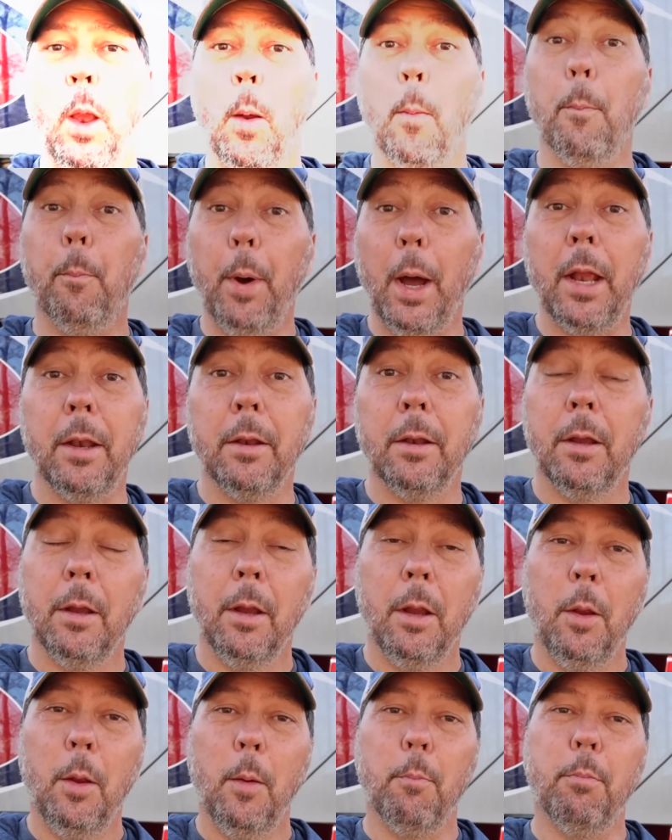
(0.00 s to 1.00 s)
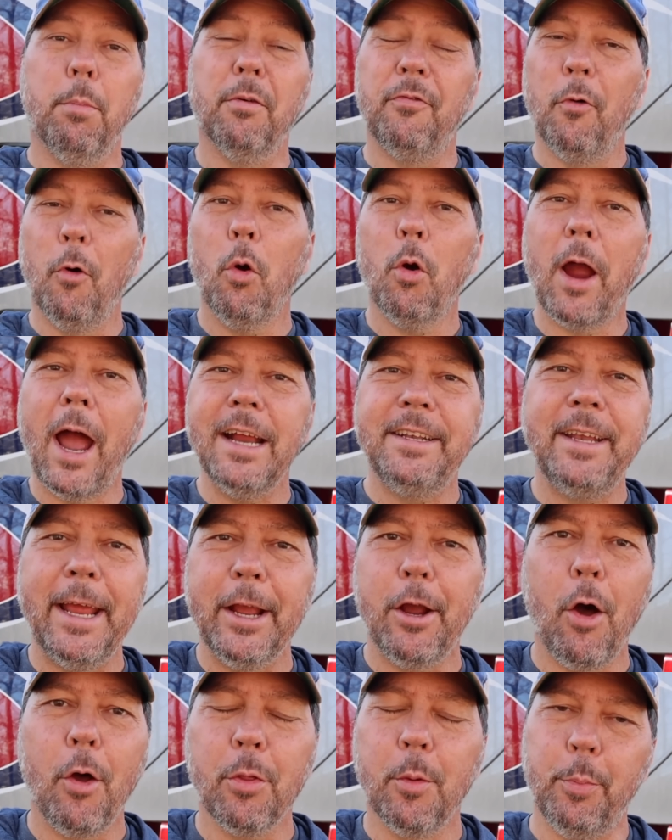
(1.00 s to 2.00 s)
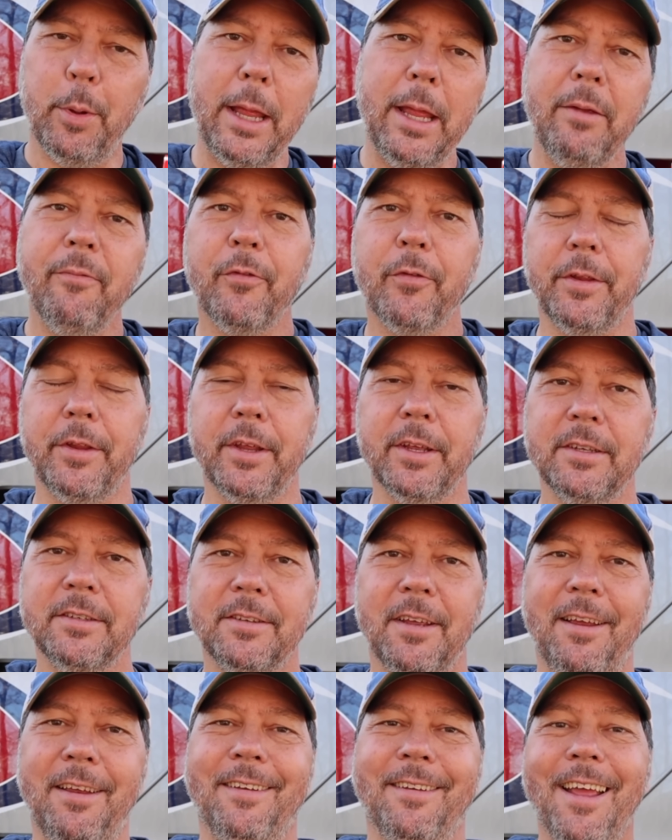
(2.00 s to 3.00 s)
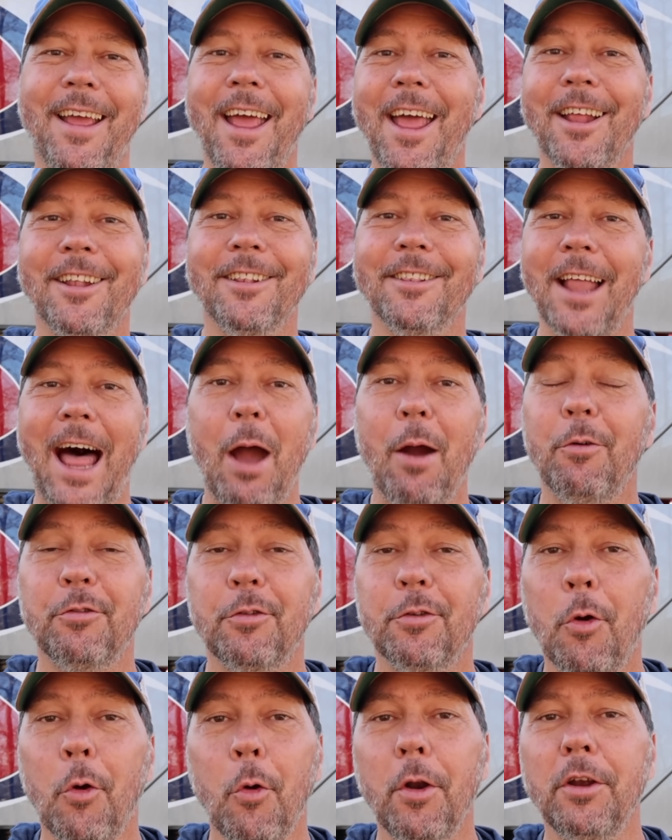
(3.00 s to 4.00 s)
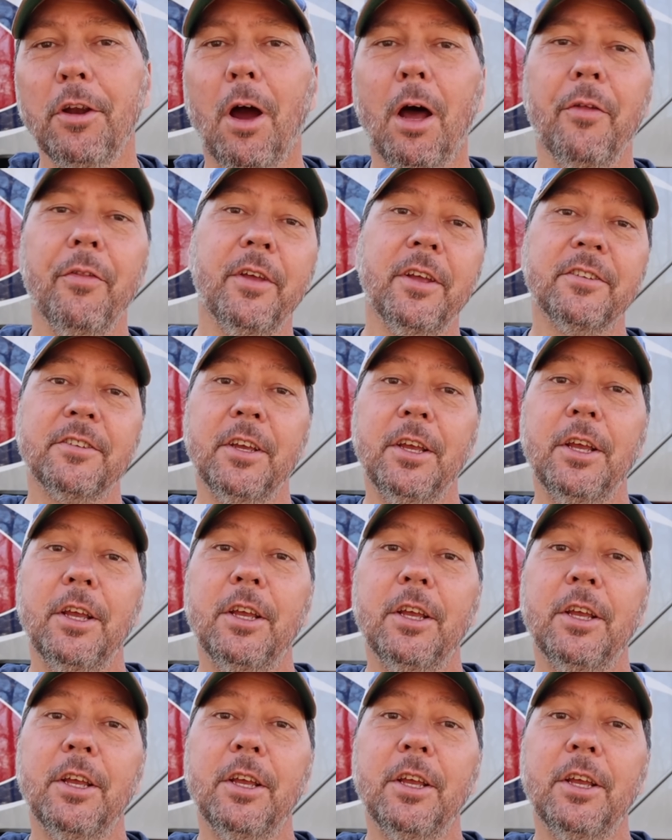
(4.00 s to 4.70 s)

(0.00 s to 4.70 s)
But before I take all the blame for this, I was recording all this.